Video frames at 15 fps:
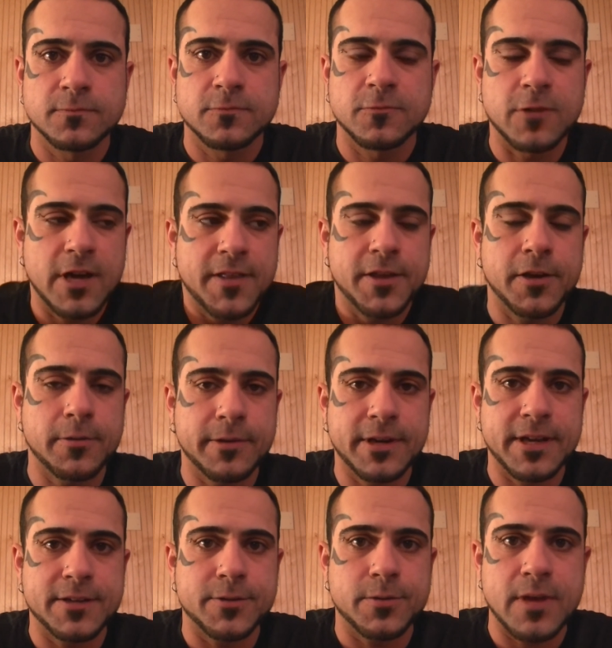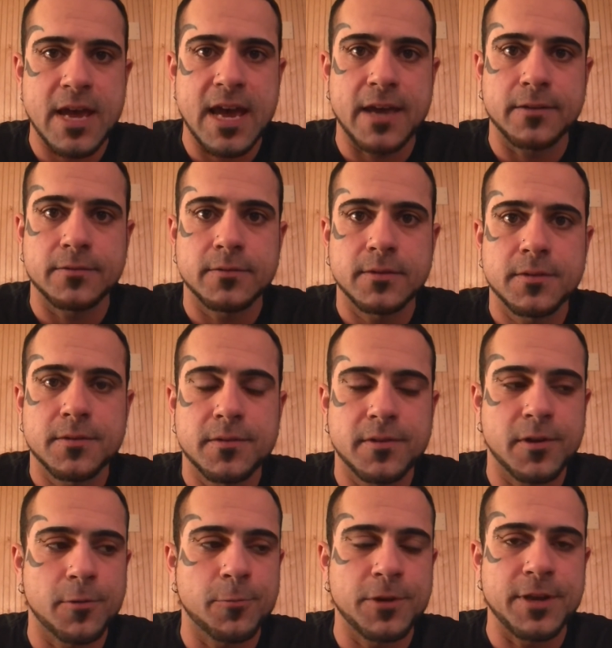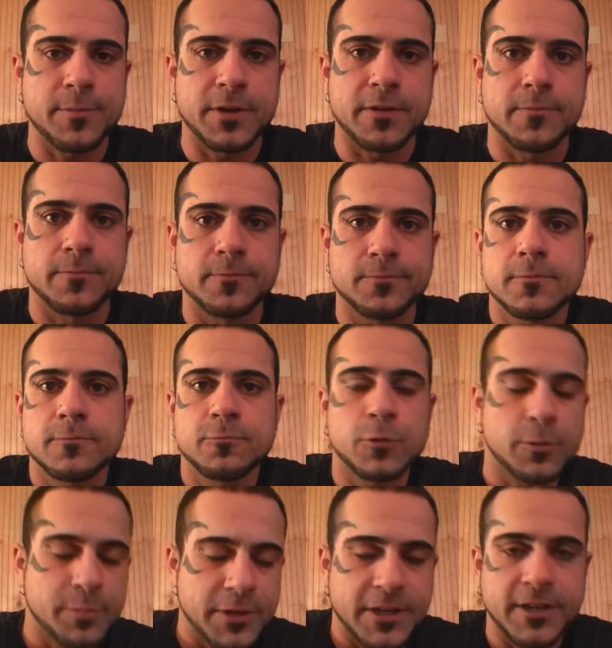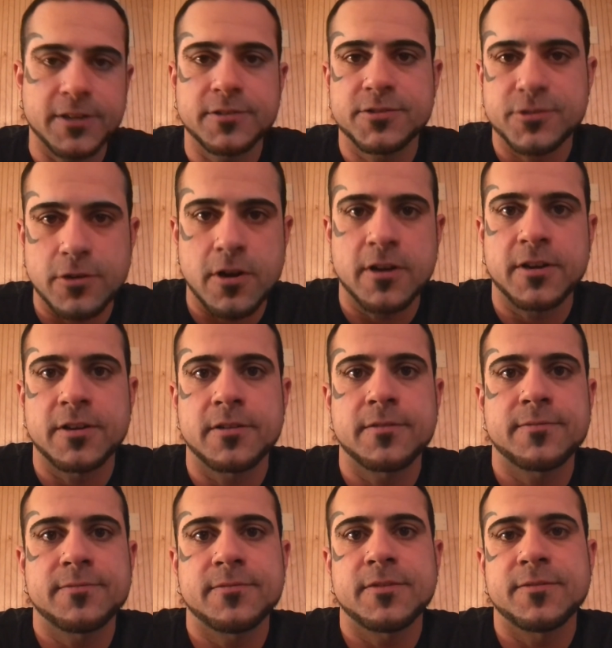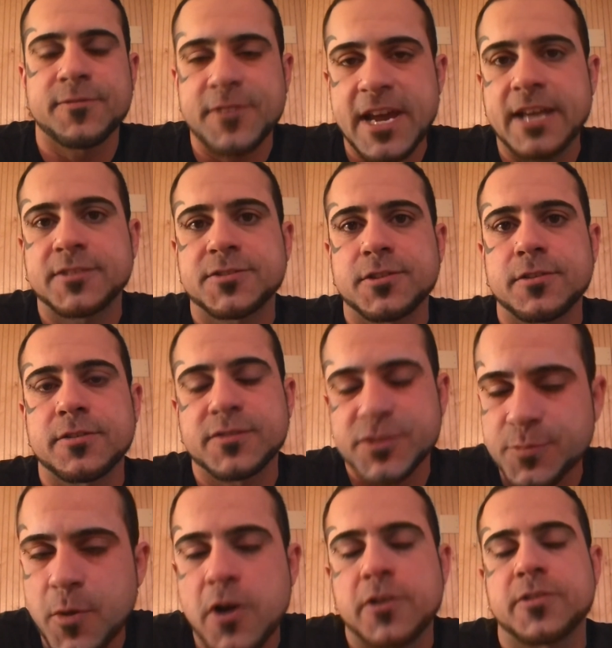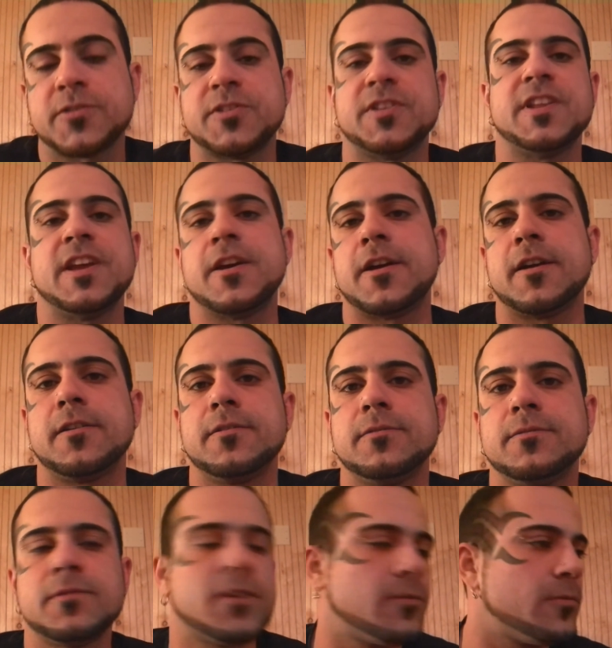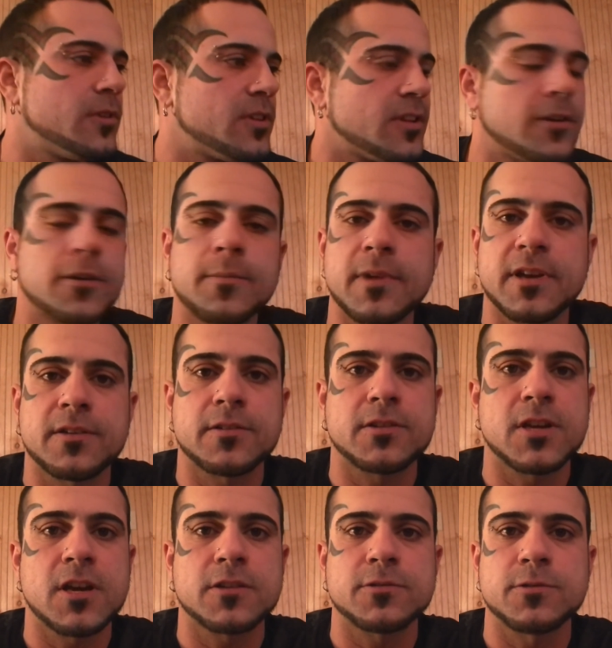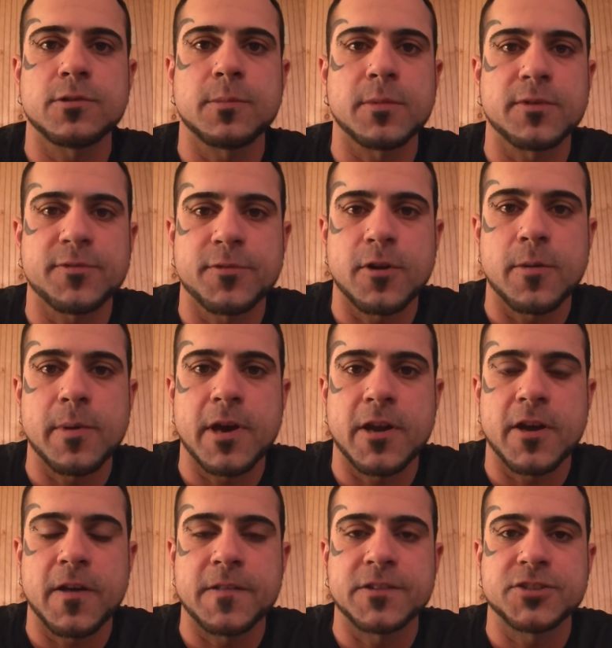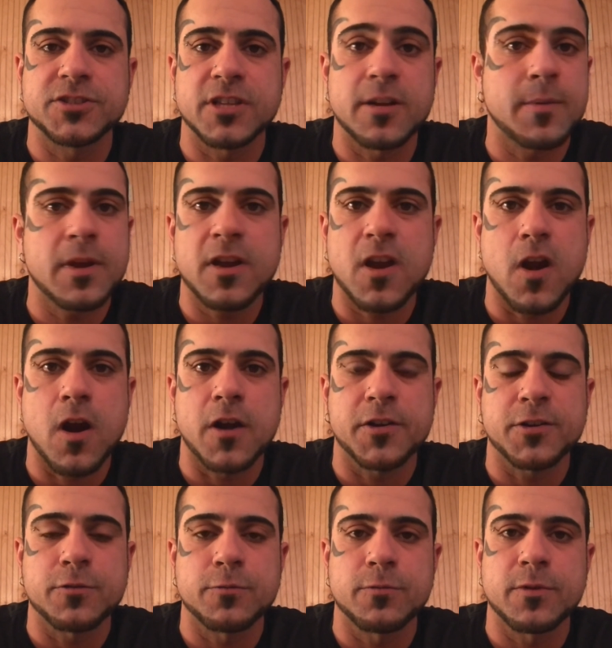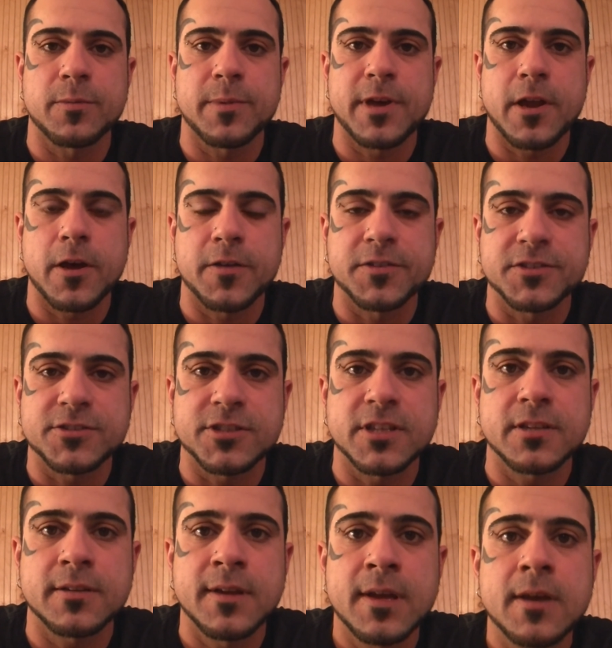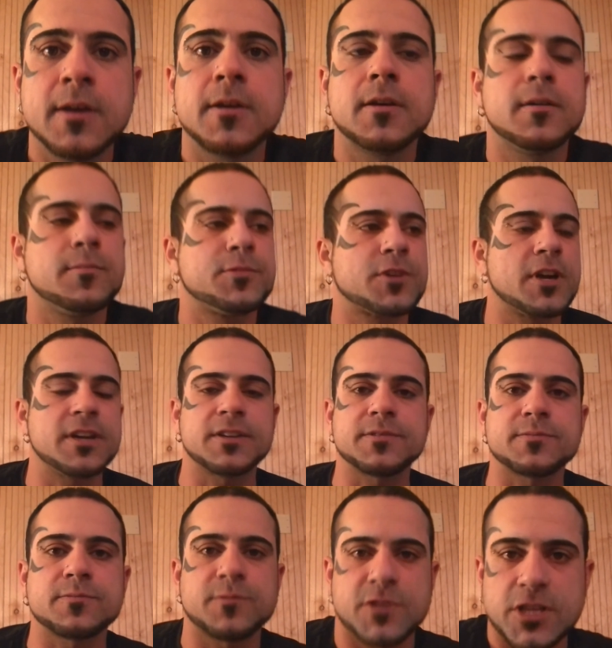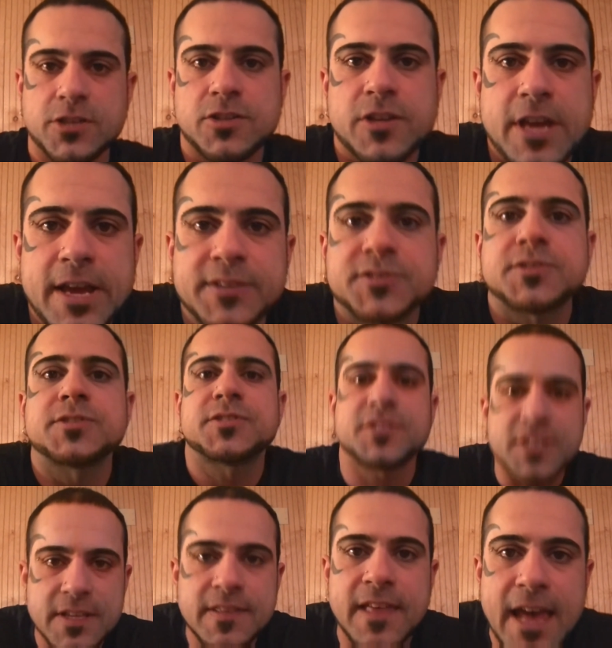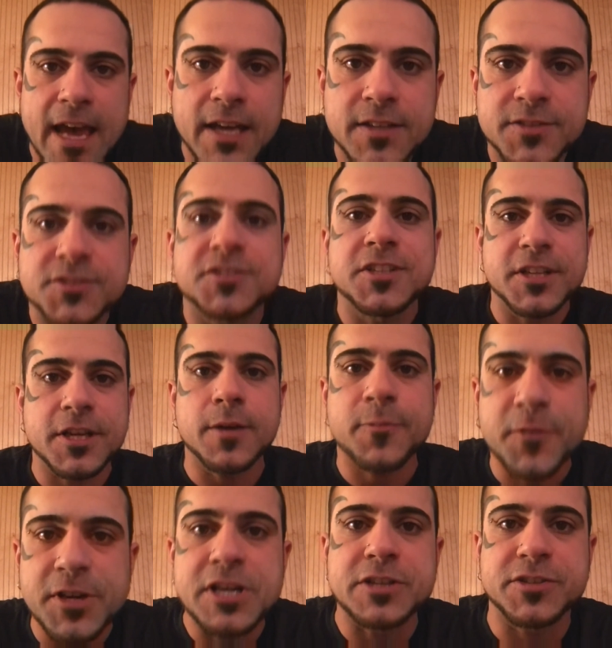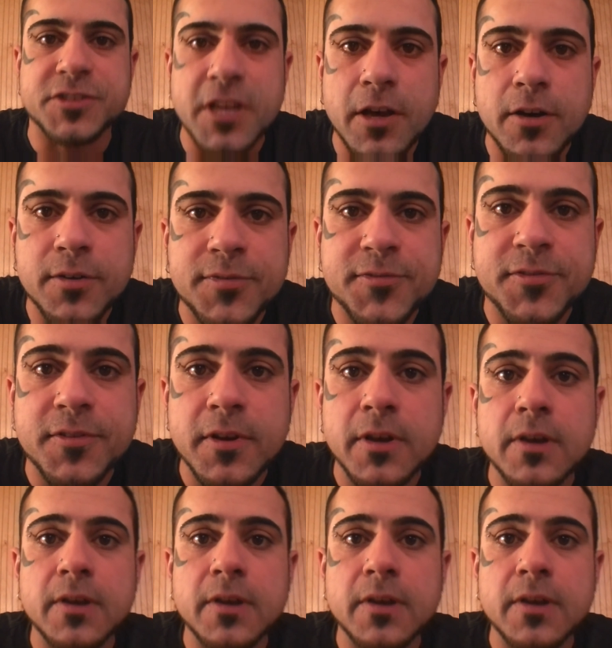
Why the hell would I do that? They're women. We're bigger, stronger, and faster and smarter than they are. Like, what the hell am I going to talk to a woman for about all this shit? I'm not going to argue with a woman about all this shit. Trying to get you guys to see that. Stick up for yourself.